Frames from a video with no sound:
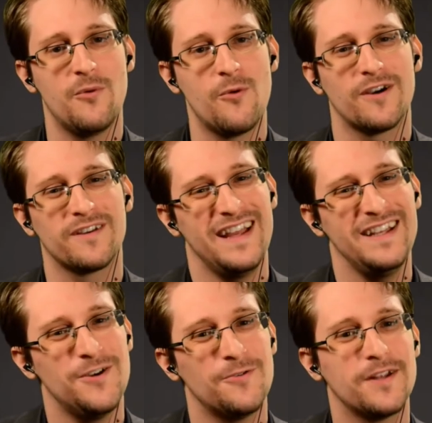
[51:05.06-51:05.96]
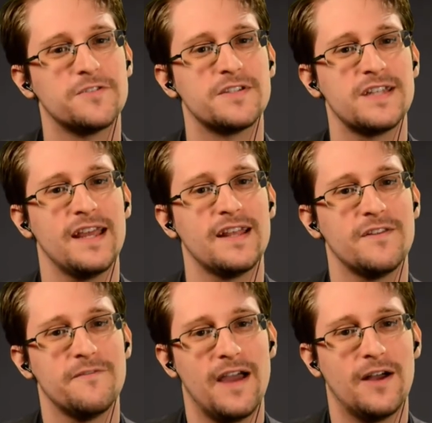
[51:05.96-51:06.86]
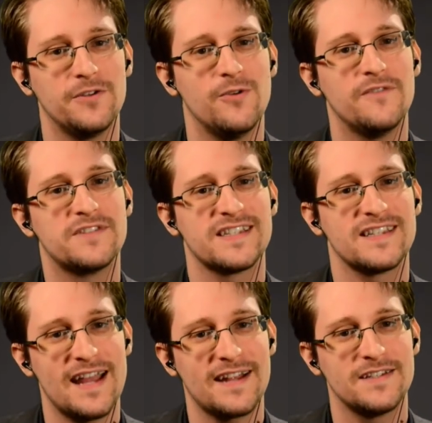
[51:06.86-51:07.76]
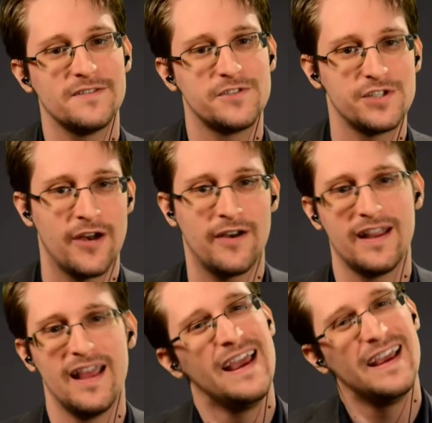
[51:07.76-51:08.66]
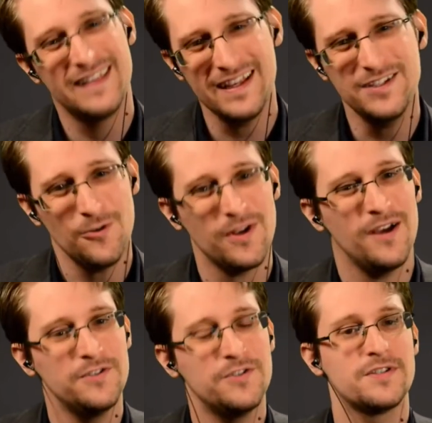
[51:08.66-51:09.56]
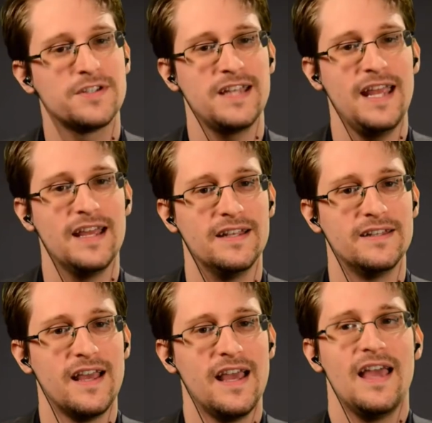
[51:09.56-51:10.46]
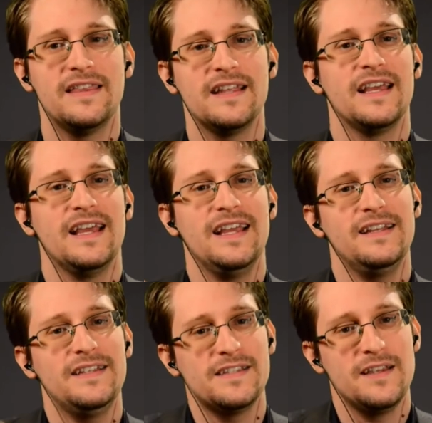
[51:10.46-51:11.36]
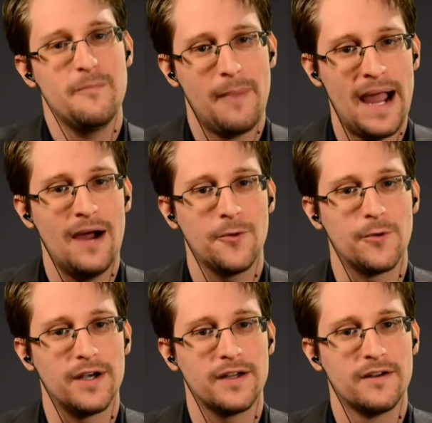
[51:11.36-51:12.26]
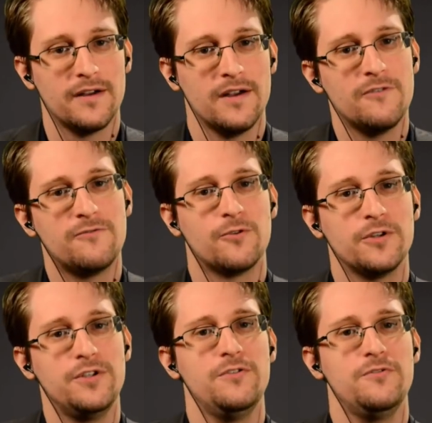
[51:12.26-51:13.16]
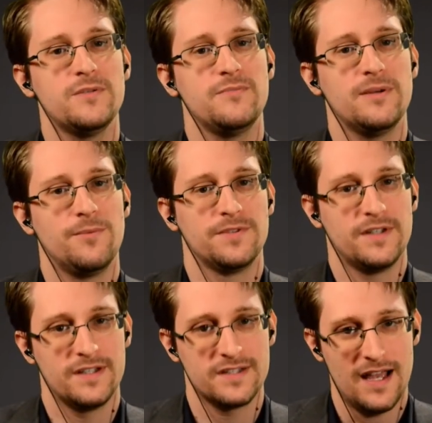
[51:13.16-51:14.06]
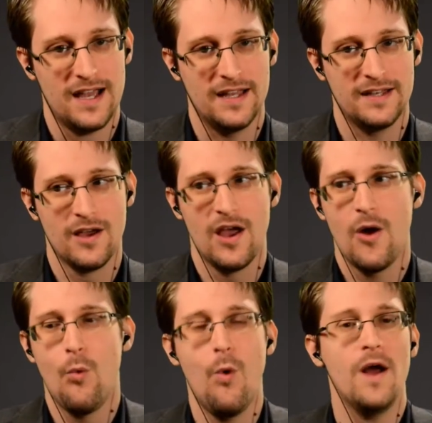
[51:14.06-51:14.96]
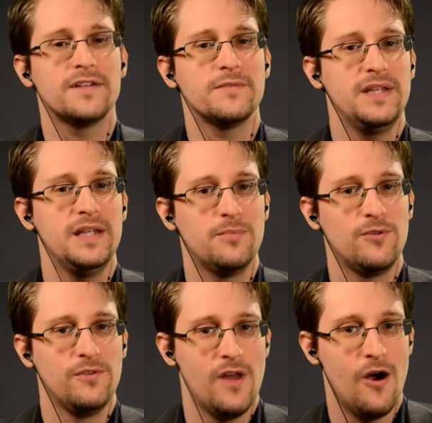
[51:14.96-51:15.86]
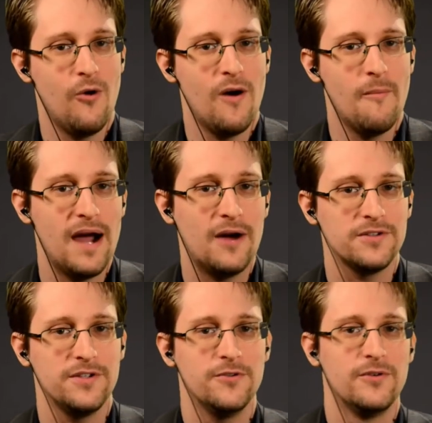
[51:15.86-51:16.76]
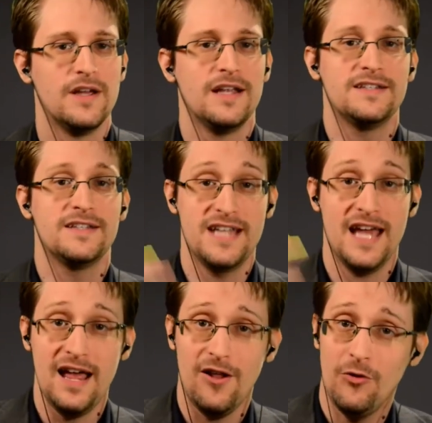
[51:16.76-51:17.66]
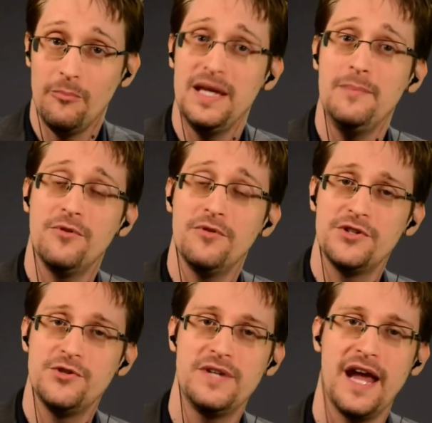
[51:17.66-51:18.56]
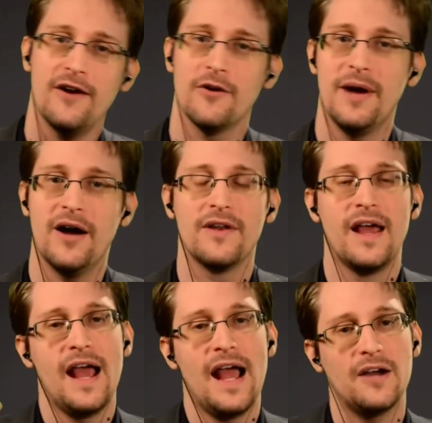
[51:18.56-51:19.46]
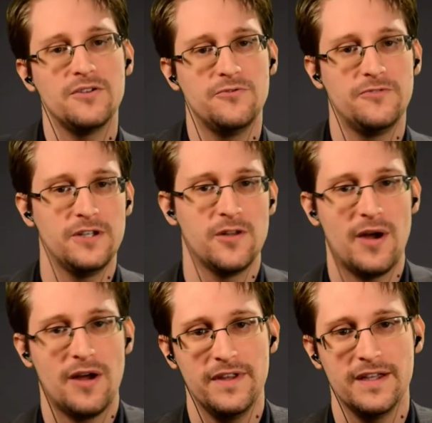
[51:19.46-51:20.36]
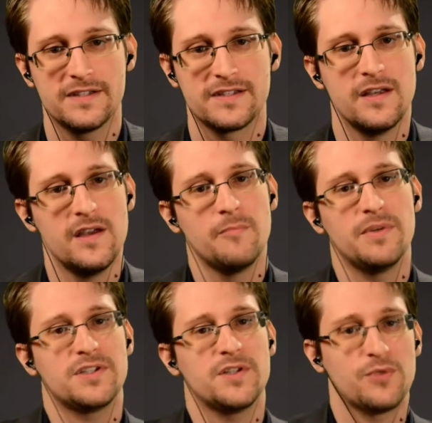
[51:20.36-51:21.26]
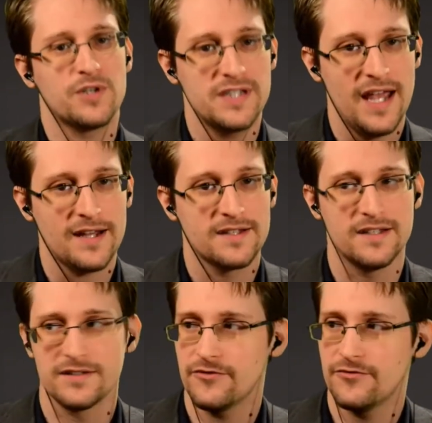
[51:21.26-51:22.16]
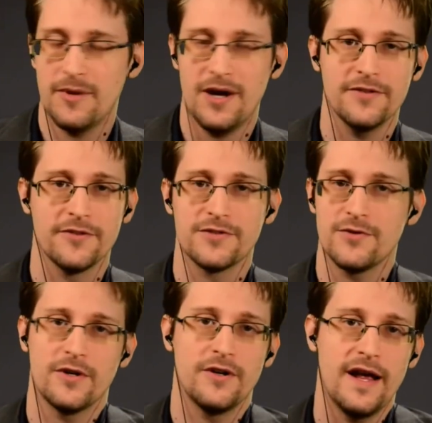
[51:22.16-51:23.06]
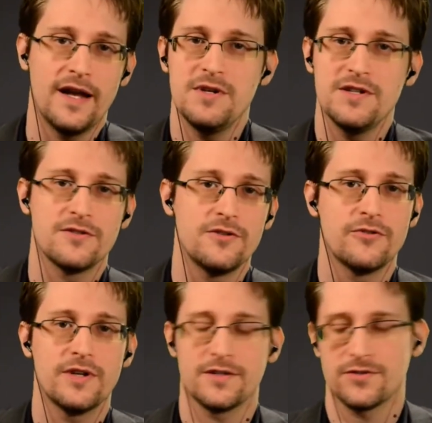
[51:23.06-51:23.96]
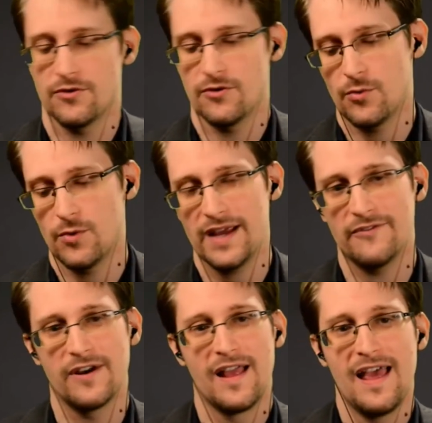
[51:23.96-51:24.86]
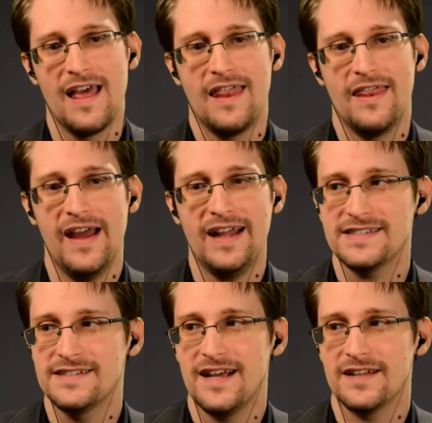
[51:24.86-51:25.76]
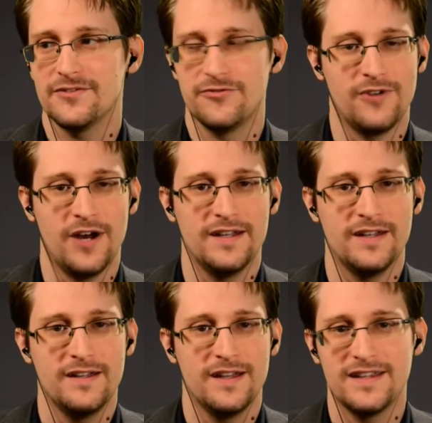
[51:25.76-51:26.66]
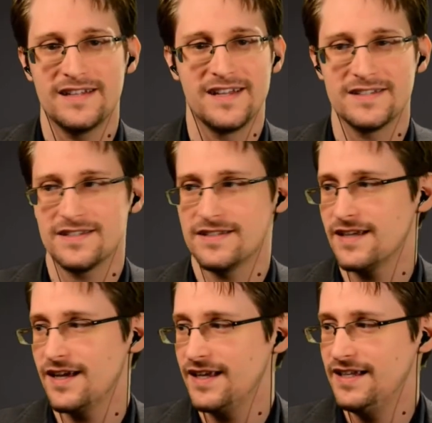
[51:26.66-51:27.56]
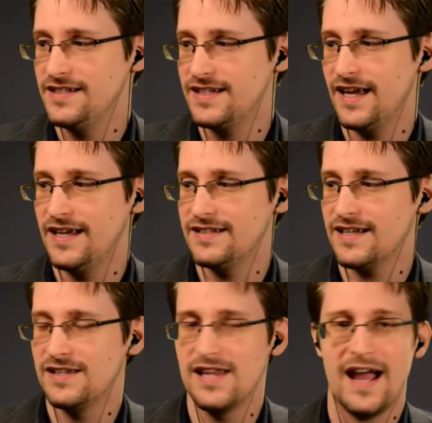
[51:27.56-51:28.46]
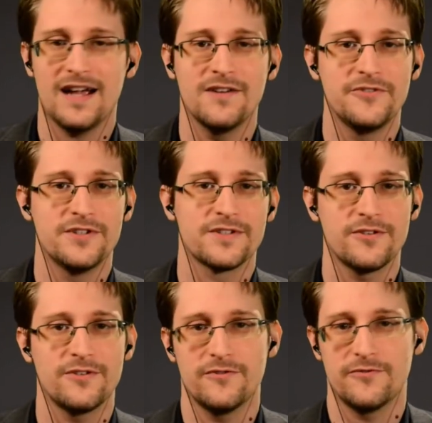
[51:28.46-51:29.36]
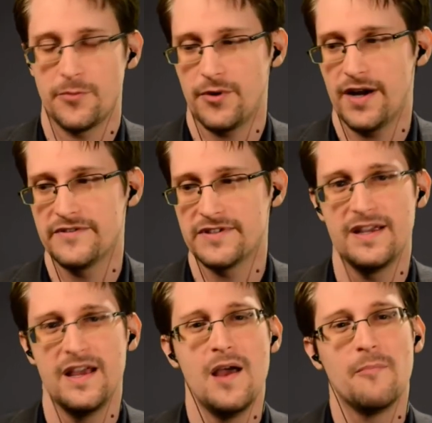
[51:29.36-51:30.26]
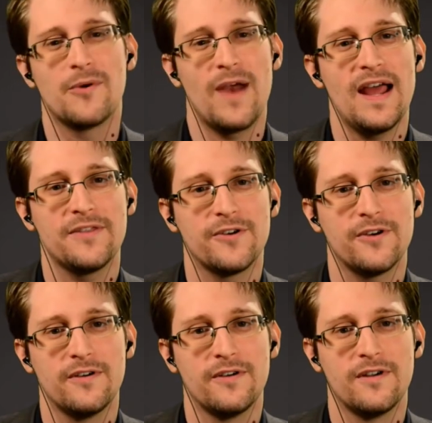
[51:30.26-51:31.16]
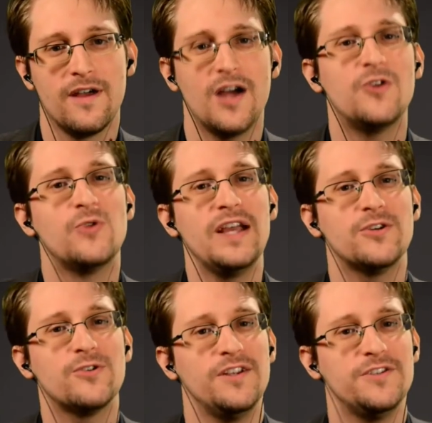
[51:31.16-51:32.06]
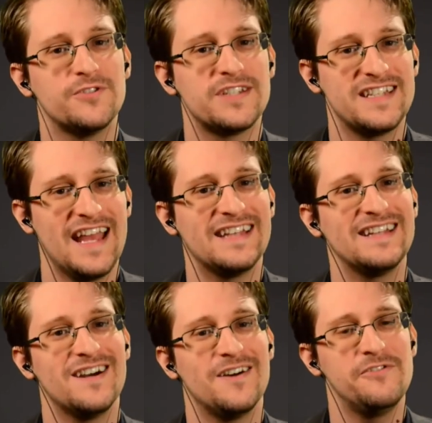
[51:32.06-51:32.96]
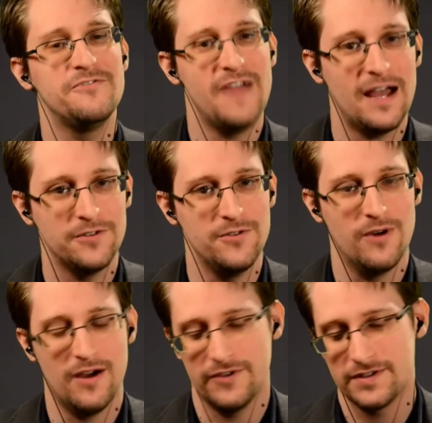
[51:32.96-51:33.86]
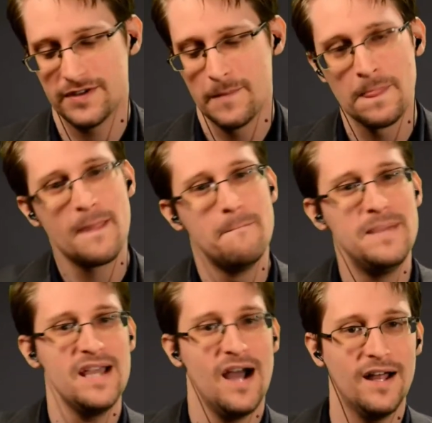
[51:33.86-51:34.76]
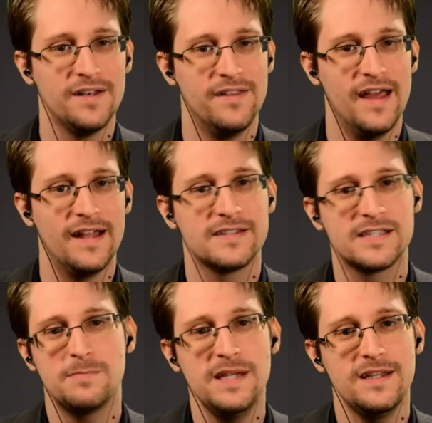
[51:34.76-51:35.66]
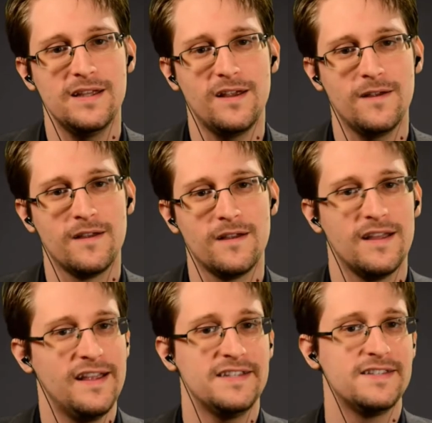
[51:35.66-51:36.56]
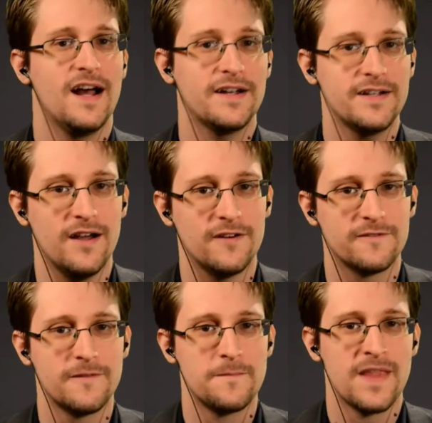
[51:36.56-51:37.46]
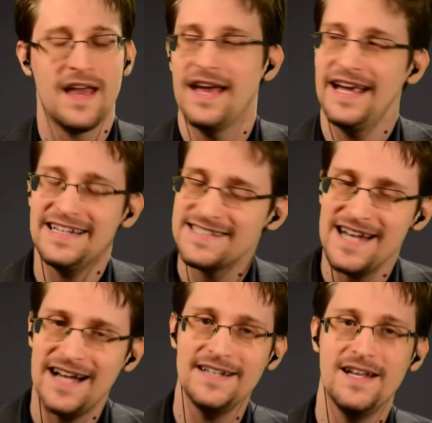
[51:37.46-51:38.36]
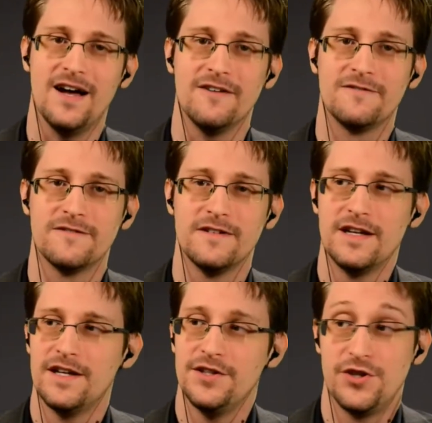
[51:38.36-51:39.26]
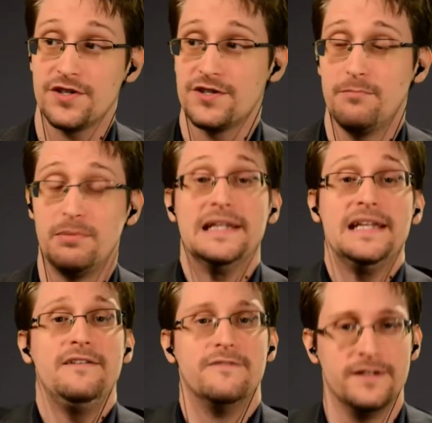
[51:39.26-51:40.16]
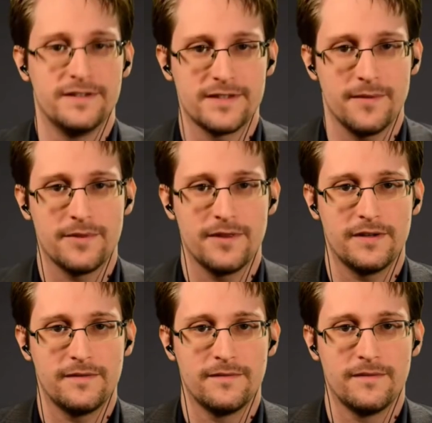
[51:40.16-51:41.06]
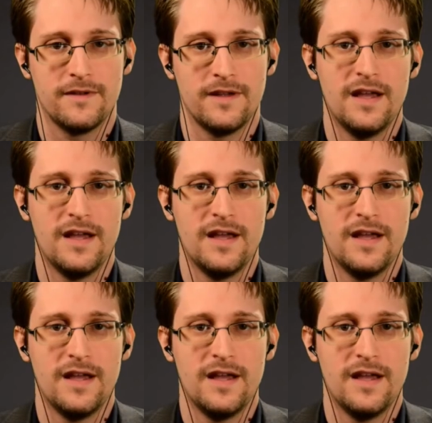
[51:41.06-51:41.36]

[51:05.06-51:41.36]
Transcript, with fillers: how people work. They don't understand the value of selective sharing. They don't understand that it is empowering for you to be able to decide what people know about you, to tell people that you care about how you feel about this, but to protect it from others who are your enemies or your critics or whatever. That's not frightening, and that doesn't indicate a lack of concern for privacy, but rather a greater understanding of the value of it. Beyond that, speaking is not enough. It's not enough just to believe in something.